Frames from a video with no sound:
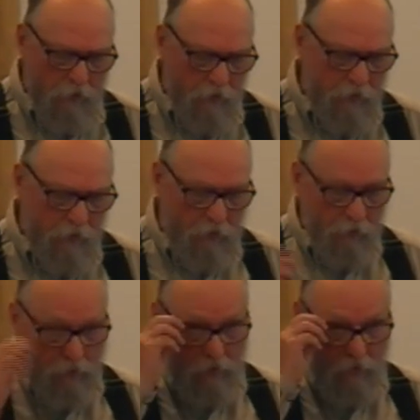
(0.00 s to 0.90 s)
question
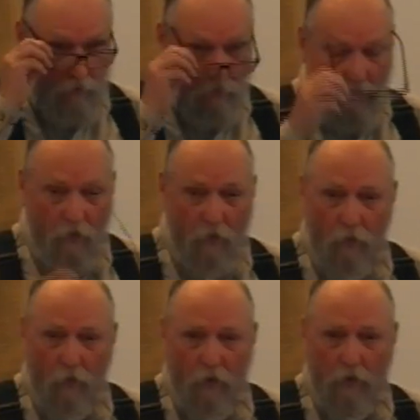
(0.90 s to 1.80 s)
must be
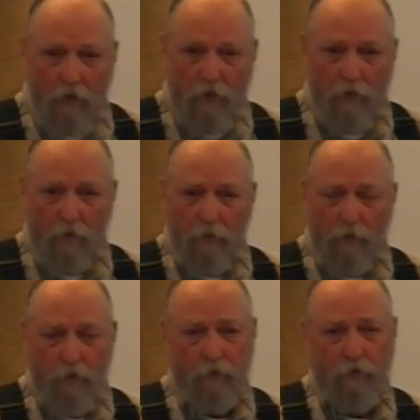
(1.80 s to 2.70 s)
why did he come to
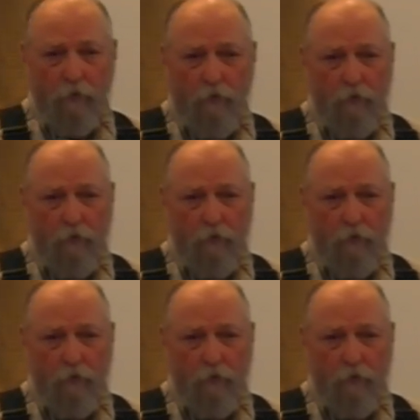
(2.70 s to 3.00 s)
earth?